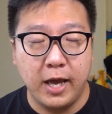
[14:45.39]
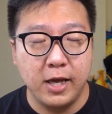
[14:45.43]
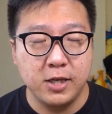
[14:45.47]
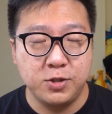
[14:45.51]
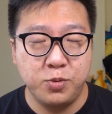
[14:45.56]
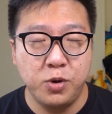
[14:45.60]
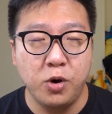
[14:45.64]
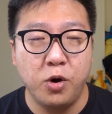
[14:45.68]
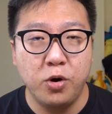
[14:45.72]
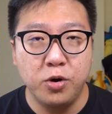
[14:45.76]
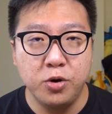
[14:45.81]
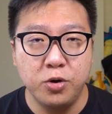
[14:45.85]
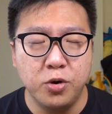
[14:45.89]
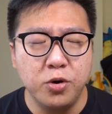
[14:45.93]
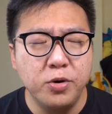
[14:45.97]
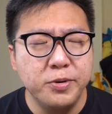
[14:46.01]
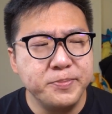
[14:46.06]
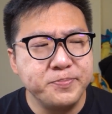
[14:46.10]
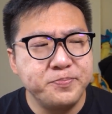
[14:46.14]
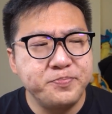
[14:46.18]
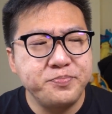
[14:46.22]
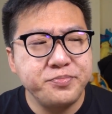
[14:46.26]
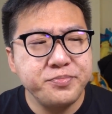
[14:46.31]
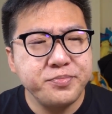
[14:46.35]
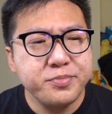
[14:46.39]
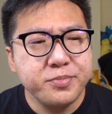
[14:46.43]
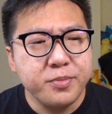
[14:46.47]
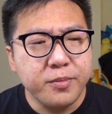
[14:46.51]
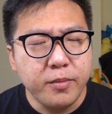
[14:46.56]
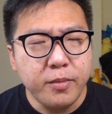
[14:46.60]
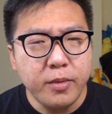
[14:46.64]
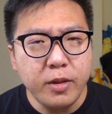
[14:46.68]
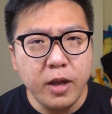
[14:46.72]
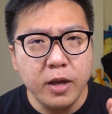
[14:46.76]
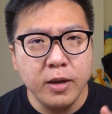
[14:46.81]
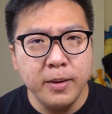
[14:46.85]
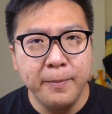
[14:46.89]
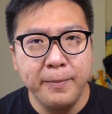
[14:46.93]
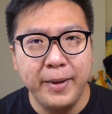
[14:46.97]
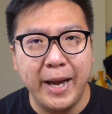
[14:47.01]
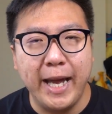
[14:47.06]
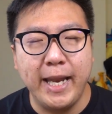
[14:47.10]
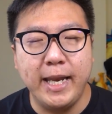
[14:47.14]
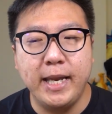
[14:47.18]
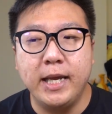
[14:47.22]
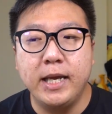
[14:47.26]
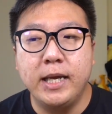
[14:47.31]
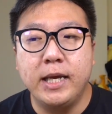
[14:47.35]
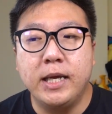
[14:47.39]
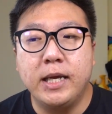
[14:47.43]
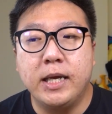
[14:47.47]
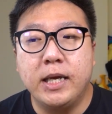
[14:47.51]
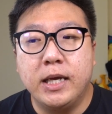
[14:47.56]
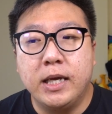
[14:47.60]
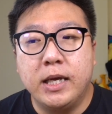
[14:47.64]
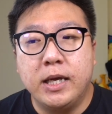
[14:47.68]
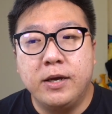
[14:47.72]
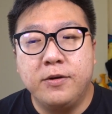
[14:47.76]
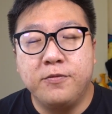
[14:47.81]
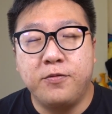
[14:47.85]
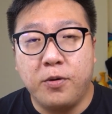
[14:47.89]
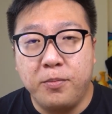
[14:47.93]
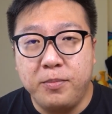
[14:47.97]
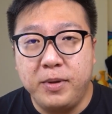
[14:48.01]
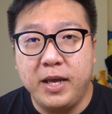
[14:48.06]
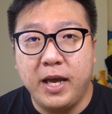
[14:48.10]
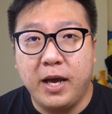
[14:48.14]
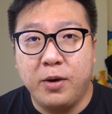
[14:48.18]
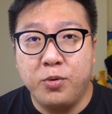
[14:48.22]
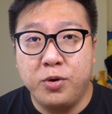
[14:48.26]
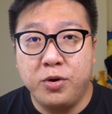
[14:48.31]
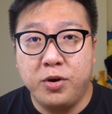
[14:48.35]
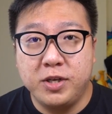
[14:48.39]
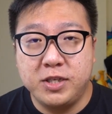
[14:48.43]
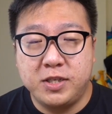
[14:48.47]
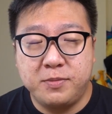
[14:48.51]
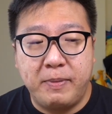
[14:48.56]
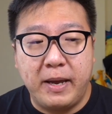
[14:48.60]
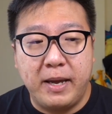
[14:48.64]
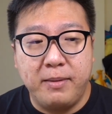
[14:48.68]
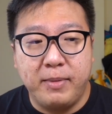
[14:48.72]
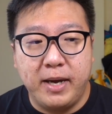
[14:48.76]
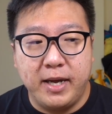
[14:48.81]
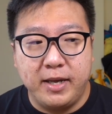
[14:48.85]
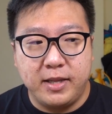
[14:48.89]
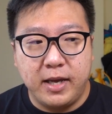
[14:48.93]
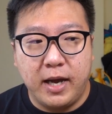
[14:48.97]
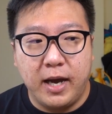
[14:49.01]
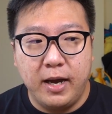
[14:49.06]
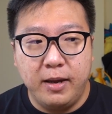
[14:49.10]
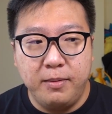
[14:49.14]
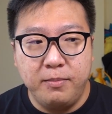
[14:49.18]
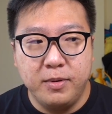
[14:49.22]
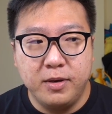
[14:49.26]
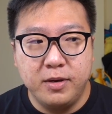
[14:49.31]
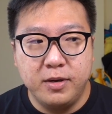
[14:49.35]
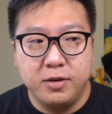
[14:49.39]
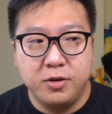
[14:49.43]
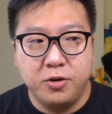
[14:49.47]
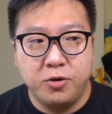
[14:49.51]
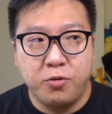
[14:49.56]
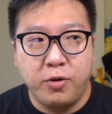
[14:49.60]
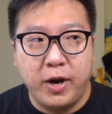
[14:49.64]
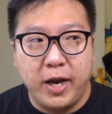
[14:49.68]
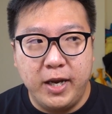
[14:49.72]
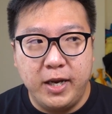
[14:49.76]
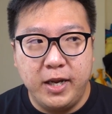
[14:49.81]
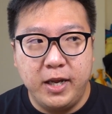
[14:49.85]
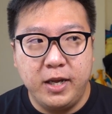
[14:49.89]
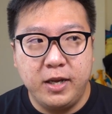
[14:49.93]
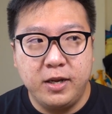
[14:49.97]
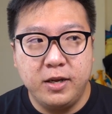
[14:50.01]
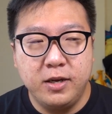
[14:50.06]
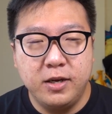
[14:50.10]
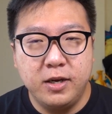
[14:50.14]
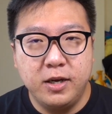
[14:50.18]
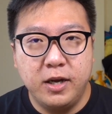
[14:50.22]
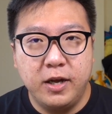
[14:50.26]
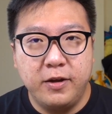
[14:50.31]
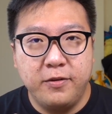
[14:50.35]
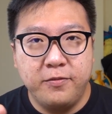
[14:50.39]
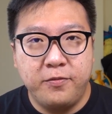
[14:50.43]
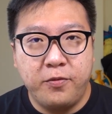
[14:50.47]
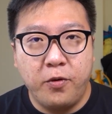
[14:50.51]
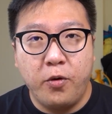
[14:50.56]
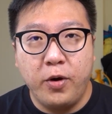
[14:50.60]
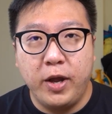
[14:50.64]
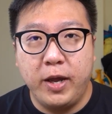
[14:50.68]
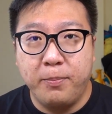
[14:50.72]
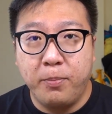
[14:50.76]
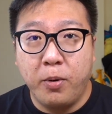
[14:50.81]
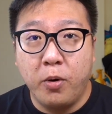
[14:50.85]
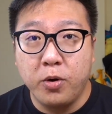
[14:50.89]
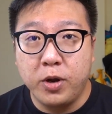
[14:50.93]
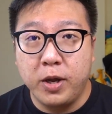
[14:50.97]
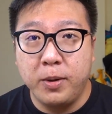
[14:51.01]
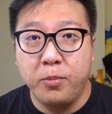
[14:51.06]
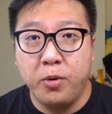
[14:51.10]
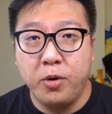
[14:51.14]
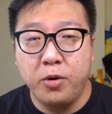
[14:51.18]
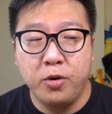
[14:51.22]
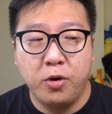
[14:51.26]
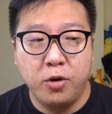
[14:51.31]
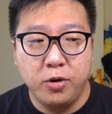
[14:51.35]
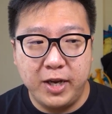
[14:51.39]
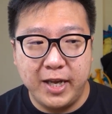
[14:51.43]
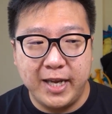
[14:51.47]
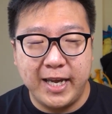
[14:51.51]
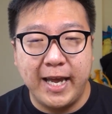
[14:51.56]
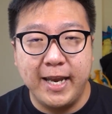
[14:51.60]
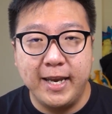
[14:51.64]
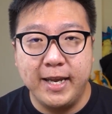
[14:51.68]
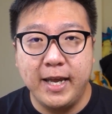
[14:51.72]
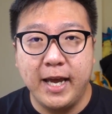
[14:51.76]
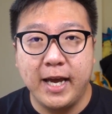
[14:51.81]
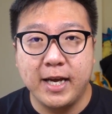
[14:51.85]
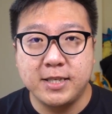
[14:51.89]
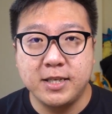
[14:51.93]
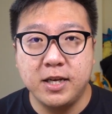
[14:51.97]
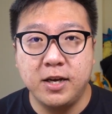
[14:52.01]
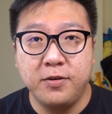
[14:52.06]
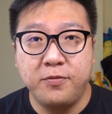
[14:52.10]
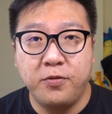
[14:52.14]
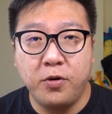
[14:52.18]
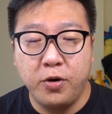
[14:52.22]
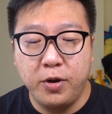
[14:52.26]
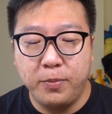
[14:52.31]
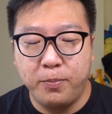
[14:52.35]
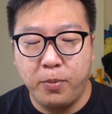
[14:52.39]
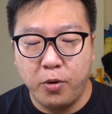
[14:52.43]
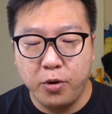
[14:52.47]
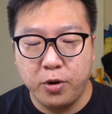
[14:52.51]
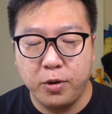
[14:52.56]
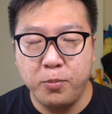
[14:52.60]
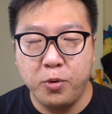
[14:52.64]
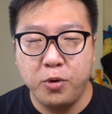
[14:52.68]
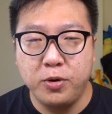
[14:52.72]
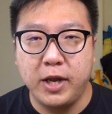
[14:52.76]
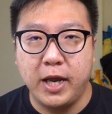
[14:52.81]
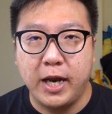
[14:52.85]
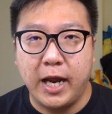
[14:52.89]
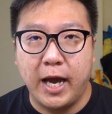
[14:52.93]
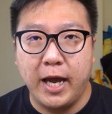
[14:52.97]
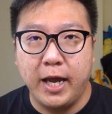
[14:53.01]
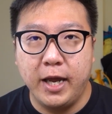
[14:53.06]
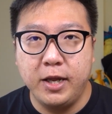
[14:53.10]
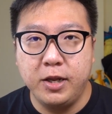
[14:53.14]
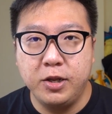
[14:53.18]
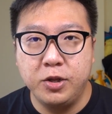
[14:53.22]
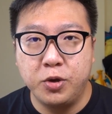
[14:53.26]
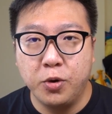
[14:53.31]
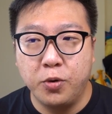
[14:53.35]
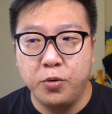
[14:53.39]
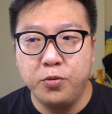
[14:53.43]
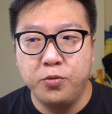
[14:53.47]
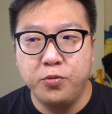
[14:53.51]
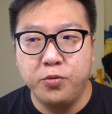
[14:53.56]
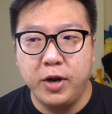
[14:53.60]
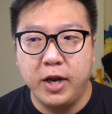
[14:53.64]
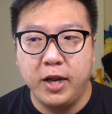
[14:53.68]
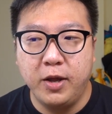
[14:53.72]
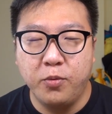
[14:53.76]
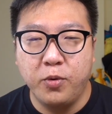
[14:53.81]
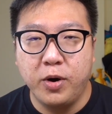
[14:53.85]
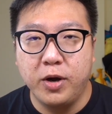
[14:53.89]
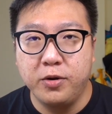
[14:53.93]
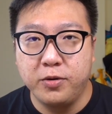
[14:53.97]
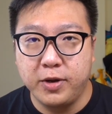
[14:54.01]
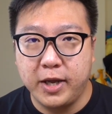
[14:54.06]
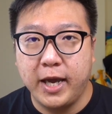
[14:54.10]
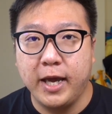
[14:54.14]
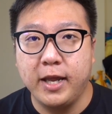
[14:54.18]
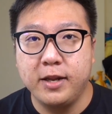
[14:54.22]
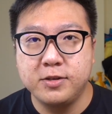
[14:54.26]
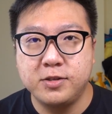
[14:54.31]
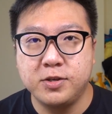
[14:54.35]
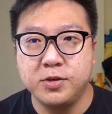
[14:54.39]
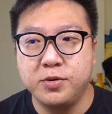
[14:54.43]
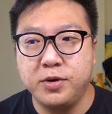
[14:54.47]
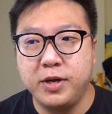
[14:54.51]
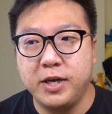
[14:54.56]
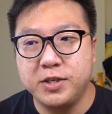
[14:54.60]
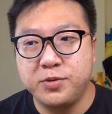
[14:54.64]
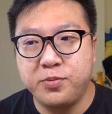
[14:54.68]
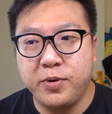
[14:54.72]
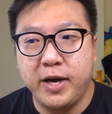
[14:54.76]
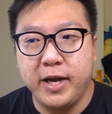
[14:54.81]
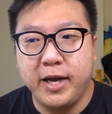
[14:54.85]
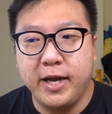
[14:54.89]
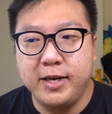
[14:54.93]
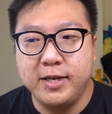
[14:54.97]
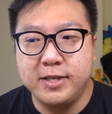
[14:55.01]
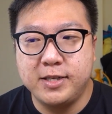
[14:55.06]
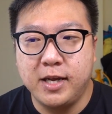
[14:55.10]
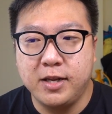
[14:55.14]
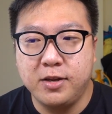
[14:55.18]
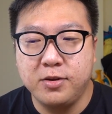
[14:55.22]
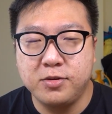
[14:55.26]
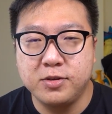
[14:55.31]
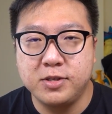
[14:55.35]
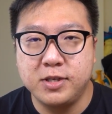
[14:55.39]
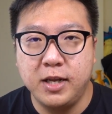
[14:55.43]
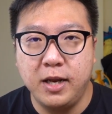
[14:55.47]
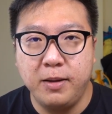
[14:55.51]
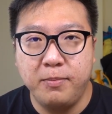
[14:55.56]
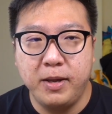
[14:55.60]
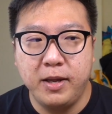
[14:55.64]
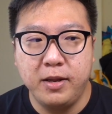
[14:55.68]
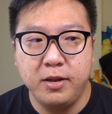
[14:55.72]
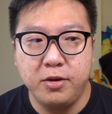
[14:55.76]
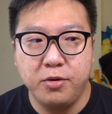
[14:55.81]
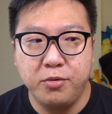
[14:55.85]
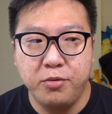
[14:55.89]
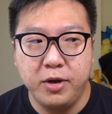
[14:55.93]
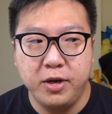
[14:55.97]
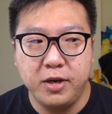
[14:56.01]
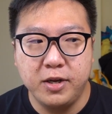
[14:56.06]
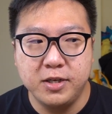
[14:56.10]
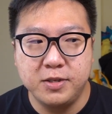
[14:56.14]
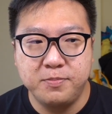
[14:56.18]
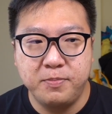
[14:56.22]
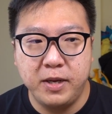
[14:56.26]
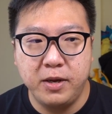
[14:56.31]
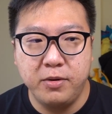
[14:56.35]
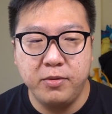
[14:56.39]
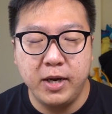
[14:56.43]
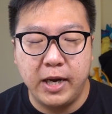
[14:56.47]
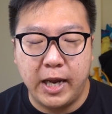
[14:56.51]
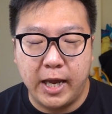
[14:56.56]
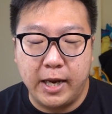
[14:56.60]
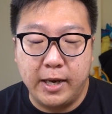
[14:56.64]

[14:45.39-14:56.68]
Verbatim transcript: As we all know, but for me, I will not spend my time uh, grinding for a Pokemon or the Candy XL for a Pokemon that I don't really want to get. So that's why I decided to sleep in during this period.